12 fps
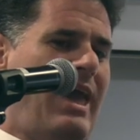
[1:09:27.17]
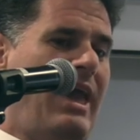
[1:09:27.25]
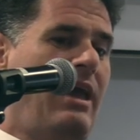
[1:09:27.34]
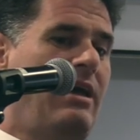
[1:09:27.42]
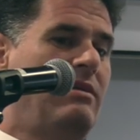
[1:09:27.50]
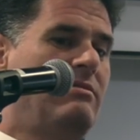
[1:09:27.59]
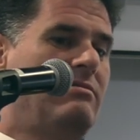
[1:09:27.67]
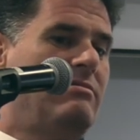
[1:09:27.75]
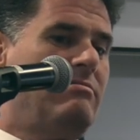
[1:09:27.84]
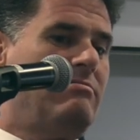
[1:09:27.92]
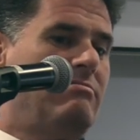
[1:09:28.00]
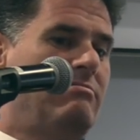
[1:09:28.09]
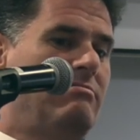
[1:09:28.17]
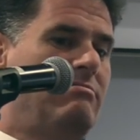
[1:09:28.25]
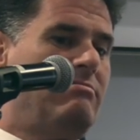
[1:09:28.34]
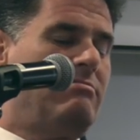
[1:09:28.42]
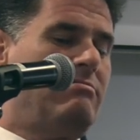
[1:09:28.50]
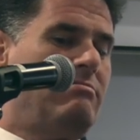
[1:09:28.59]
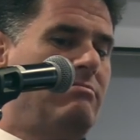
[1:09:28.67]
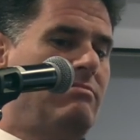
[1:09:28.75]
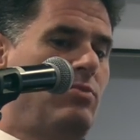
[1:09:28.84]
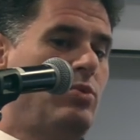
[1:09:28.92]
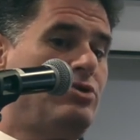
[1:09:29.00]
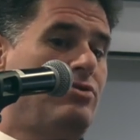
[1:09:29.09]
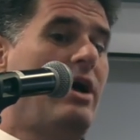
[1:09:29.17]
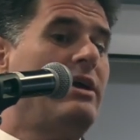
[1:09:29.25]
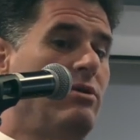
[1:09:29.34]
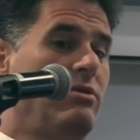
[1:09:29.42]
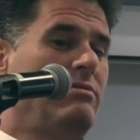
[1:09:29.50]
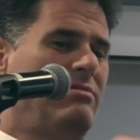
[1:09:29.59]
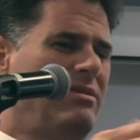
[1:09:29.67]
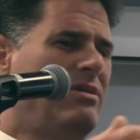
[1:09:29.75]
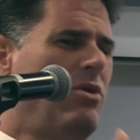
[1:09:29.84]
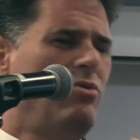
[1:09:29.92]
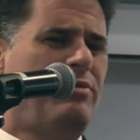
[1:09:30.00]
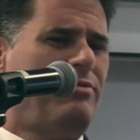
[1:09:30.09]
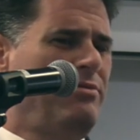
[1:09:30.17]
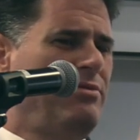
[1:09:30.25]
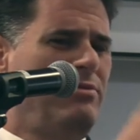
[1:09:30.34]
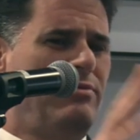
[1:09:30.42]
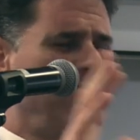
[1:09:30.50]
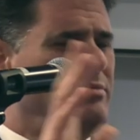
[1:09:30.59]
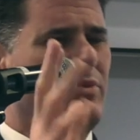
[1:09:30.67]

and we're trying to go through,